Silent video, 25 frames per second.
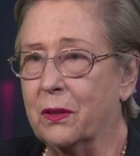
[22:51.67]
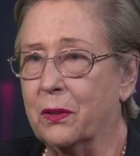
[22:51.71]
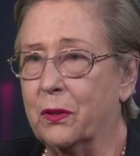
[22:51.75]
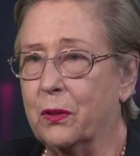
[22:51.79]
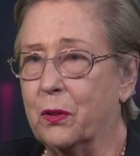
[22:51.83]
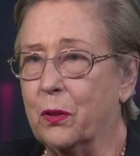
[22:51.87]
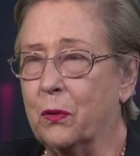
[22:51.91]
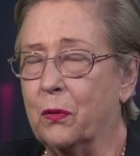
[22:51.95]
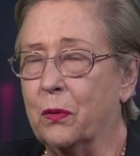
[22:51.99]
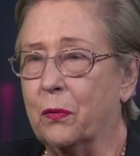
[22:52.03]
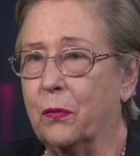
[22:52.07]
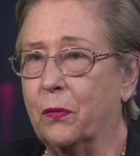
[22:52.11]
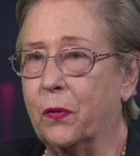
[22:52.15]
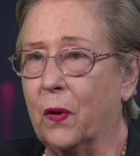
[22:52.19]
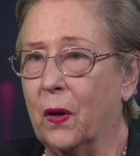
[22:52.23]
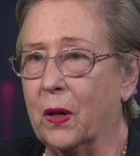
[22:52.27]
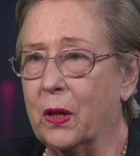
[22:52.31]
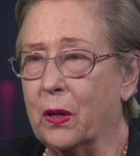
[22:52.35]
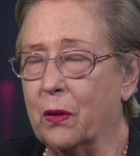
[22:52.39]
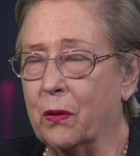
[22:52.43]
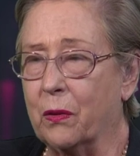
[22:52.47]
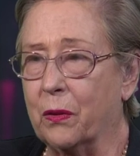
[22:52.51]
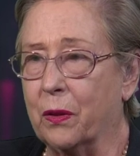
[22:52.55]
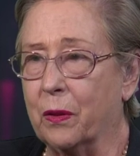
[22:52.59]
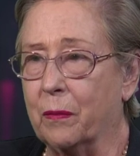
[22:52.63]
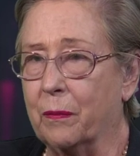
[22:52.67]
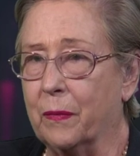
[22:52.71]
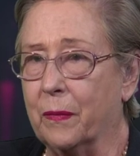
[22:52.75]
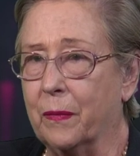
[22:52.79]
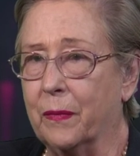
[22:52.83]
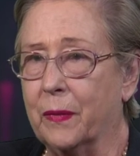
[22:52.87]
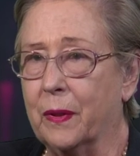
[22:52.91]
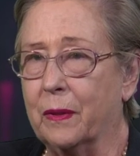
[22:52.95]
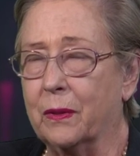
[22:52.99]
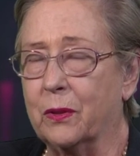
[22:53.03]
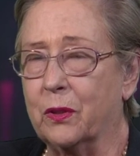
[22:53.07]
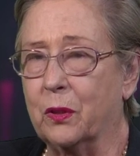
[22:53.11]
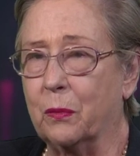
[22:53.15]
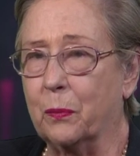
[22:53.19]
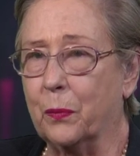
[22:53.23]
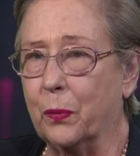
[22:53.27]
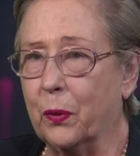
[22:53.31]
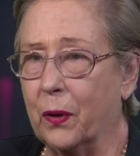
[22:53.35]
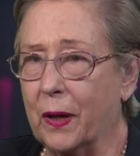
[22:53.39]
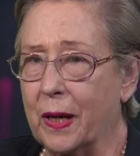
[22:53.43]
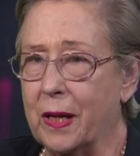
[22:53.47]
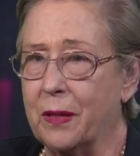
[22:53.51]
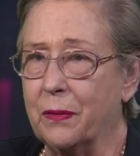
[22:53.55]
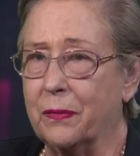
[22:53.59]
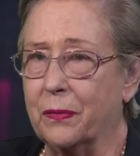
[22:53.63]
to follow them, to
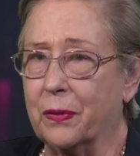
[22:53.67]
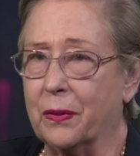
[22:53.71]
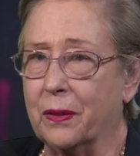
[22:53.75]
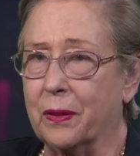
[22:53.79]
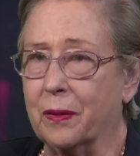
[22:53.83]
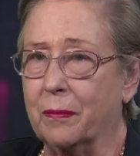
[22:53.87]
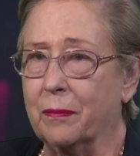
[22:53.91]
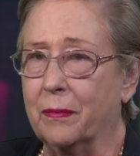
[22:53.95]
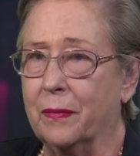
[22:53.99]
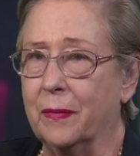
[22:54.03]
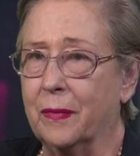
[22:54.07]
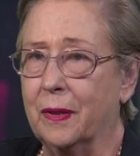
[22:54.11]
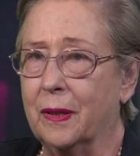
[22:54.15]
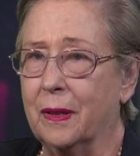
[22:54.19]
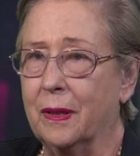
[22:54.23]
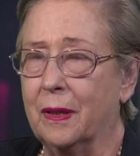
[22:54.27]
pray for them.